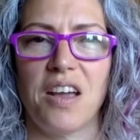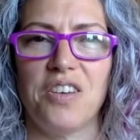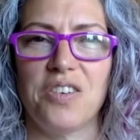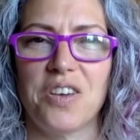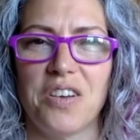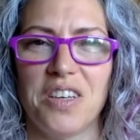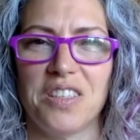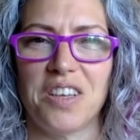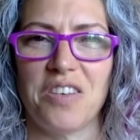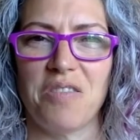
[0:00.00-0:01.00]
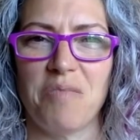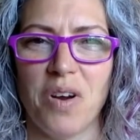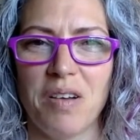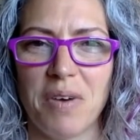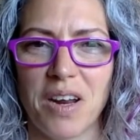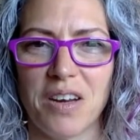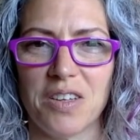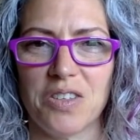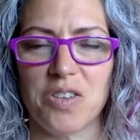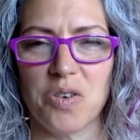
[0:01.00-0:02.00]
Are you curious to know more about how
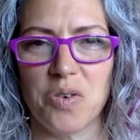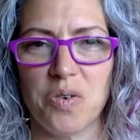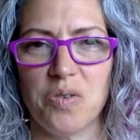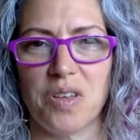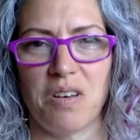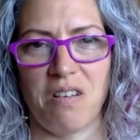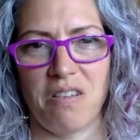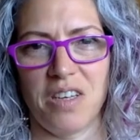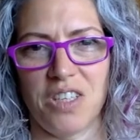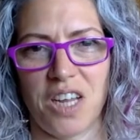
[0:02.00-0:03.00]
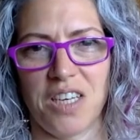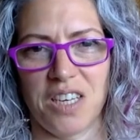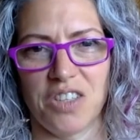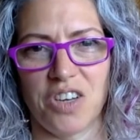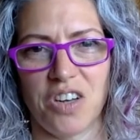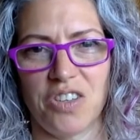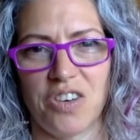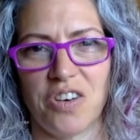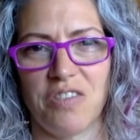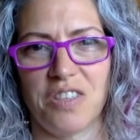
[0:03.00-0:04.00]
to soothe, nourish, and discharge
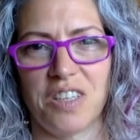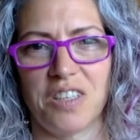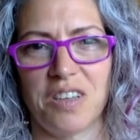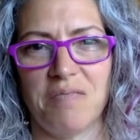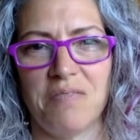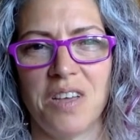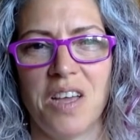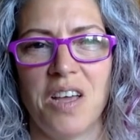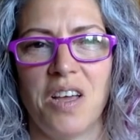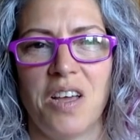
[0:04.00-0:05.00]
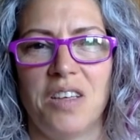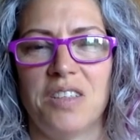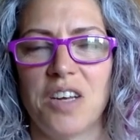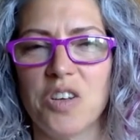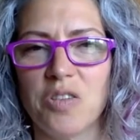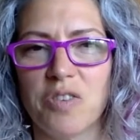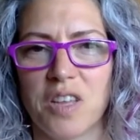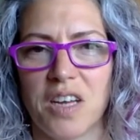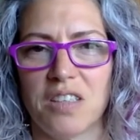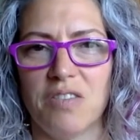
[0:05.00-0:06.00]
your nervous system? Stay tuned for
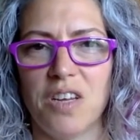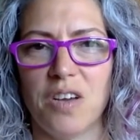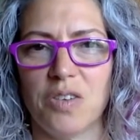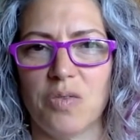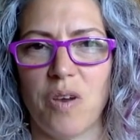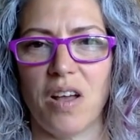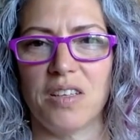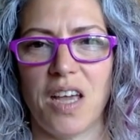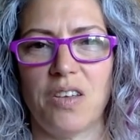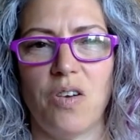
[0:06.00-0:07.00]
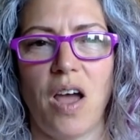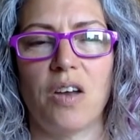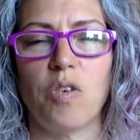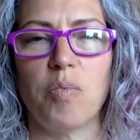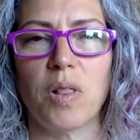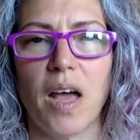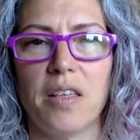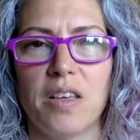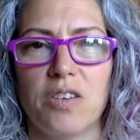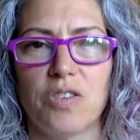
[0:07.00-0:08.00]
the next videos where I'll tell you how to apply
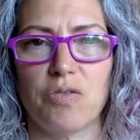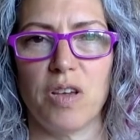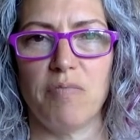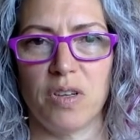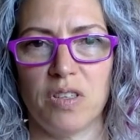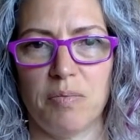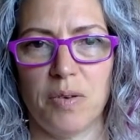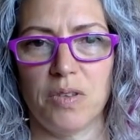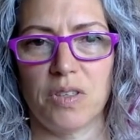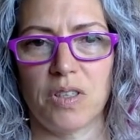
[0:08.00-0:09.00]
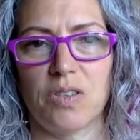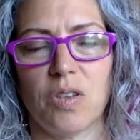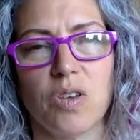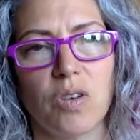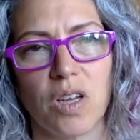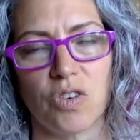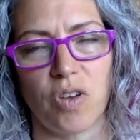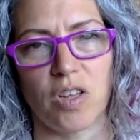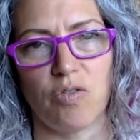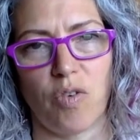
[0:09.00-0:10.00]
these three principles so that you can
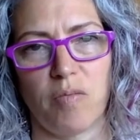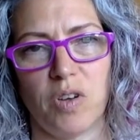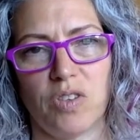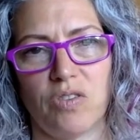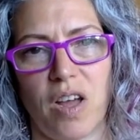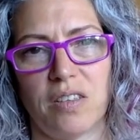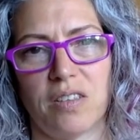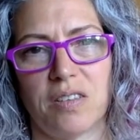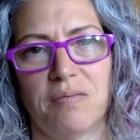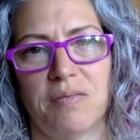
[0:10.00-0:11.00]
transform your stress.